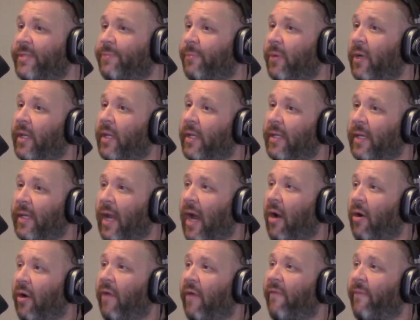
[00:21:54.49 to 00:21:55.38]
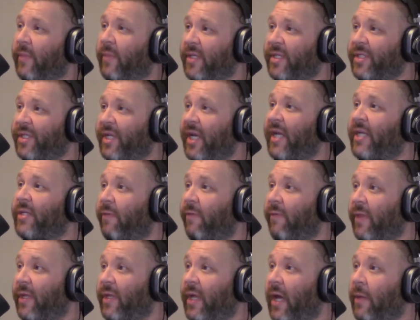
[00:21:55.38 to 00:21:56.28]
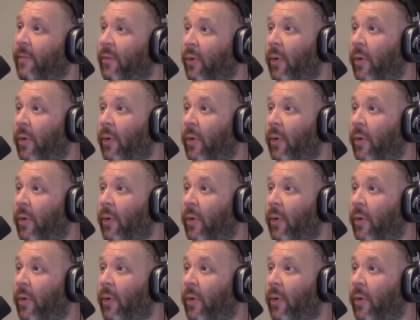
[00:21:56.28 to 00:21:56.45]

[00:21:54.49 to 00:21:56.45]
but our government's changed over the time.